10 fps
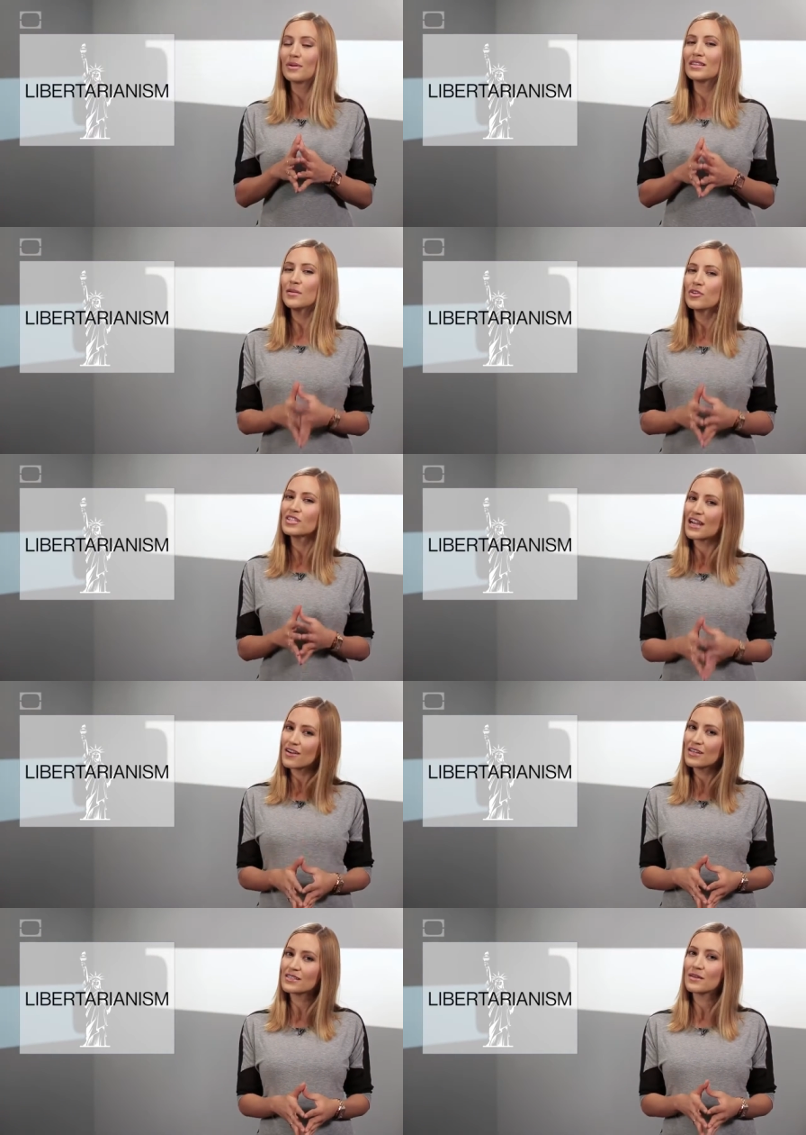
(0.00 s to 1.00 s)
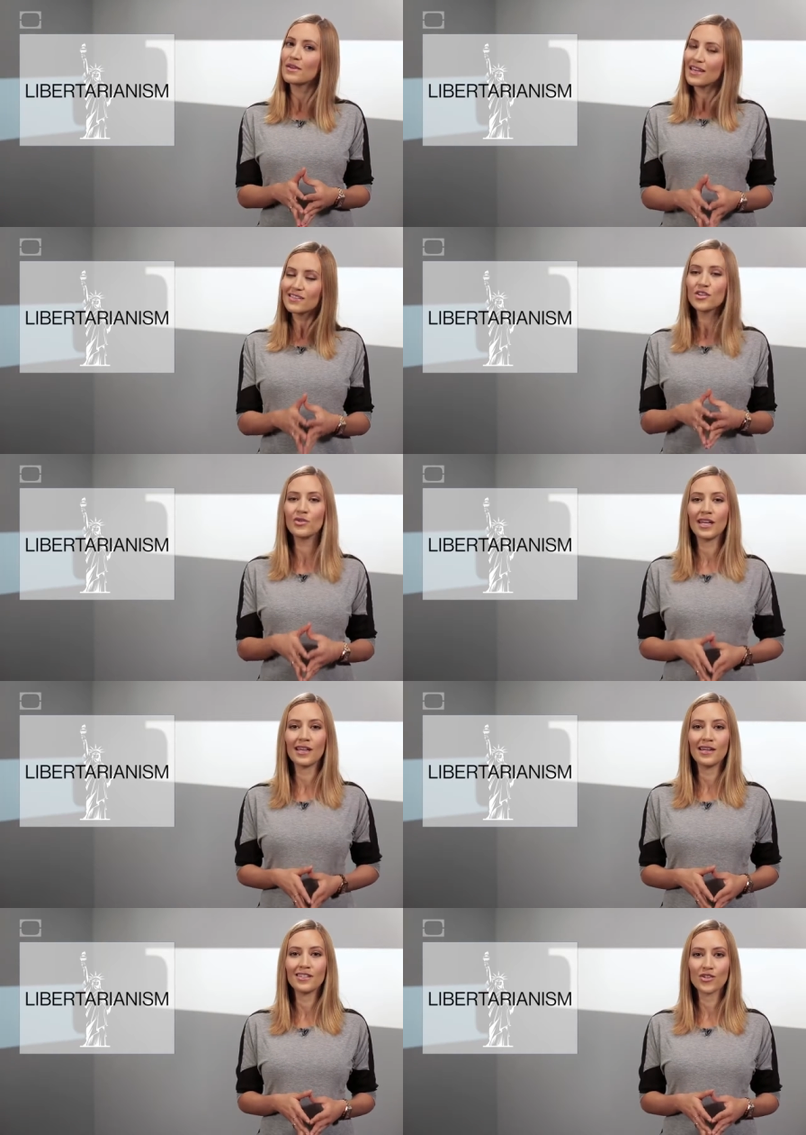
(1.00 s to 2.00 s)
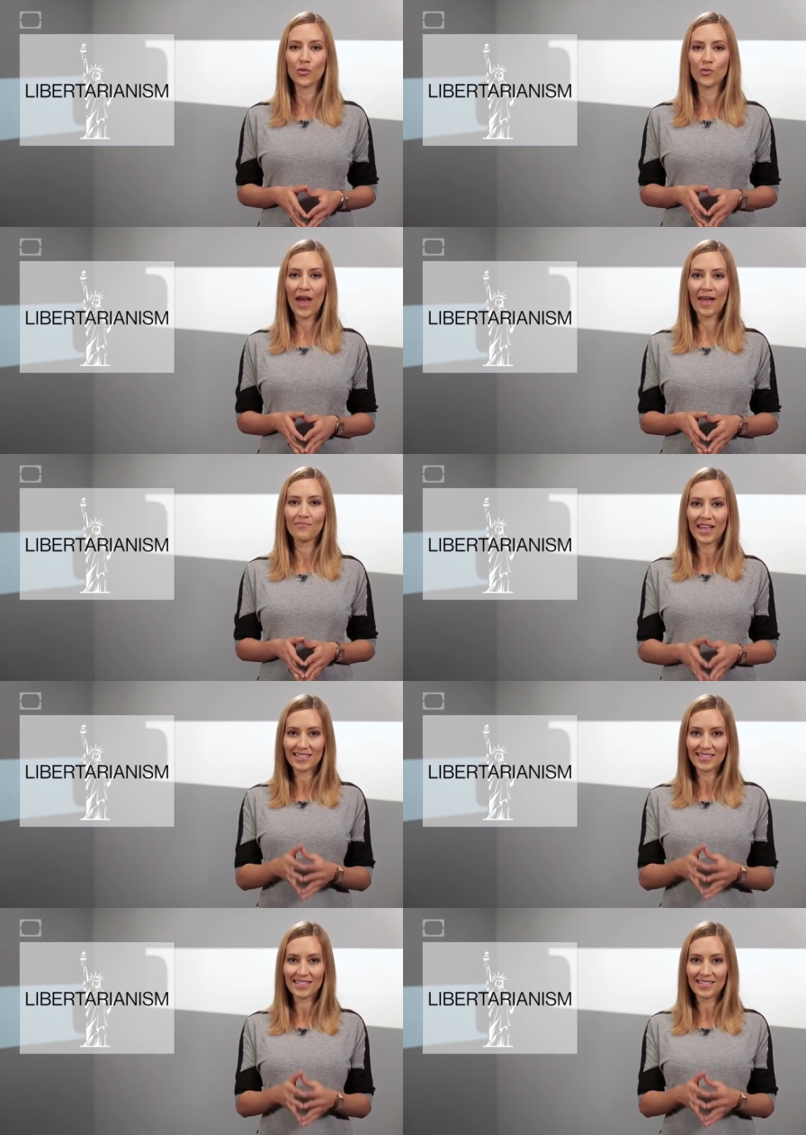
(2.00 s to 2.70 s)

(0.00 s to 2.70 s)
But libertarianism is unique in its own way.